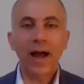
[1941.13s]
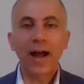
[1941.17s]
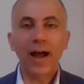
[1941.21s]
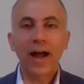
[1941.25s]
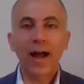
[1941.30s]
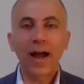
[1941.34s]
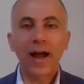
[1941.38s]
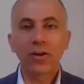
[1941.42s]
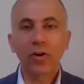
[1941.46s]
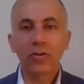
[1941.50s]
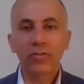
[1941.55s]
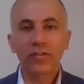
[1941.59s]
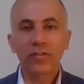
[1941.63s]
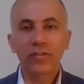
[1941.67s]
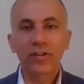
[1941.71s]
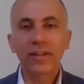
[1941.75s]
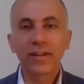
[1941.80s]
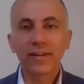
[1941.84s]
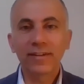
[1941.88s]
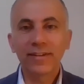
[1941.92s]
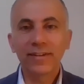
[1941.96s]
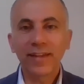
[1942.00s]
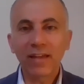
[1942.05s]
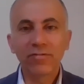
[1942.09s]
I
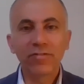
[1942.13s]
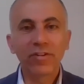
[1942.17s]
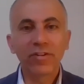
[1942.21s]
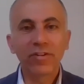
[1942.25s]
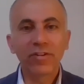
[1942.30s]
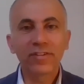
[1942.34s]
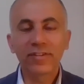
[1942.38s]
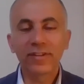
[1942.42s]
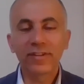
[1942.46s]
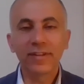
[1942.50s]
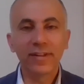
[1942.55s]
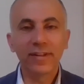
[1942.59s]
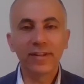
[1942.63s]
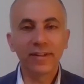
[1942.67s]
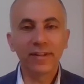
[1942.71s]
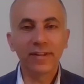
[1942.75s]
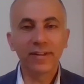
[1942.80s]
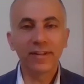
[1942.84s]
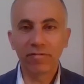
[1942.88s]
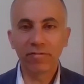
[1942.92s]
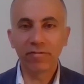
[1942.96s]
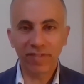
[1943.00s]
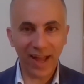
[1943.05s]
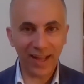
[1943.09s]
consider diversity
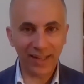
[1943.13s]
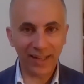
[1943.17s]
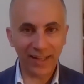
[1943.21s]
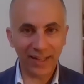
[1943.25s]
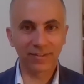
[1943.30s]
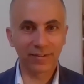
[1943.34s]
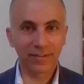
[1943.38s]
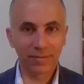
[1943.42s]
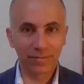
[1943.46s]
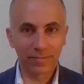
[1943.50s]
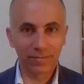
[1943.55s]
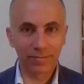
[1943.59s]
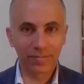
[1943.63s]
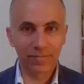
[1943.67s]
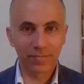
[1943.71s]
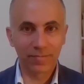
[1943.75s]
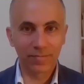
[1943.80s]
as a fact.